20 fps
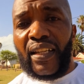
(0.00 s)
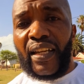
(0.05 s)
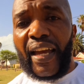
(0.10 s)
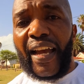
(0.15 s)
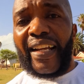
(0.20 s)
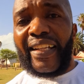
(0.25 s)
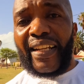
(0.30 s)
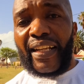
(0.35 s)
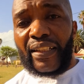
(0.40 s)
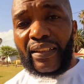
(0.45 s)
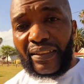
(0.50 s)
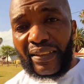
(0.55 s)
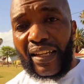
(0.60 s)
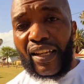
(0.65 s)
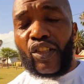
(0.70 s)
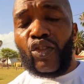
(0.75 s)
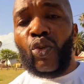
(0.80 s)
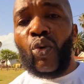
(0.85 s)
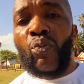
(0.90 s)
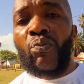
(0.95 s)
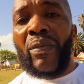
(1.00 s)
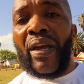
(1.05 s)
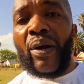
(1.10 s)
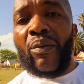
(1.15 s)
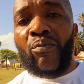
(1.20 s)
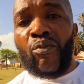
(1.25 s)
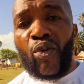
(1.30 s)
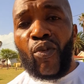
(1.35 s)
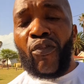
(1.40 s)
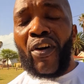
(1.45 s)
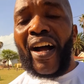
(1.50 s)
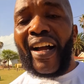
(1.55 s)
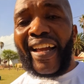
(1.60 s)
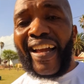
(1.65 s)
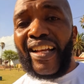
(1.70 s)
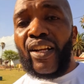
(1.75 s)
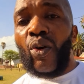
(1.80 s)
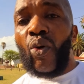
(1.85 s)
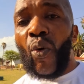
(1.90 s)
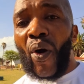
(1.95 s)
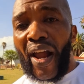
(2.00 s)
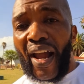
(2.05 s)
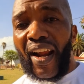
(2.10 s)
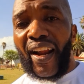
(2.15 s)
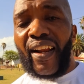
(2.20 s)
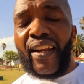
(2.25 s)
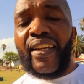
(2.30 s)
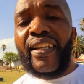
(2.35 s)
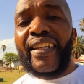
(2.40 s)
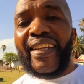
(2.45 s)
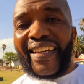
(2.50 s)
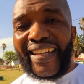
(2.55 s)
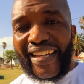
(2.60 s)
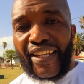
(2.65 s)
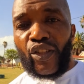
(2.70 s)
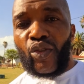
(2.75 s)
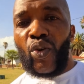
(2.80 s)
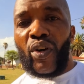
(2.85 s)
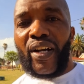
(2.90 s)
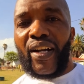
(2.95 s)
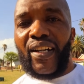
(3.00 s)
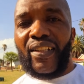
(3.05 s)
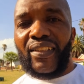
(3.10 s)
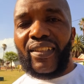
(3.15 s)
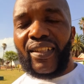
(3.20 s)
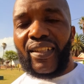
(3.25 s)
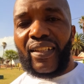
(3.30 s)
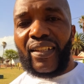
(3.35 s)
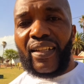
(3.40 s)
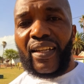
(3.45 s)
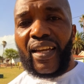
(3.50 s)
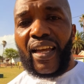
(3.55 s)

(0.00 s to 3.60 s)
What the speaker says: And then things may move again well in your country.